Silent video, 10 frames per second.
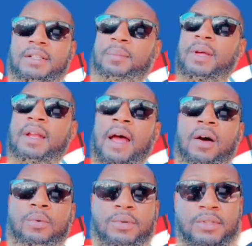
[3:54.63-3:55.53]

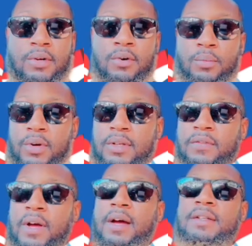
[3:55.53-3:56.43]
Hours long worth of
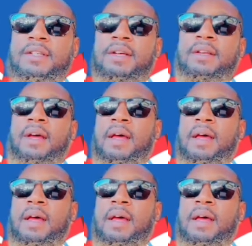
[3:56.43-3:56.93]
content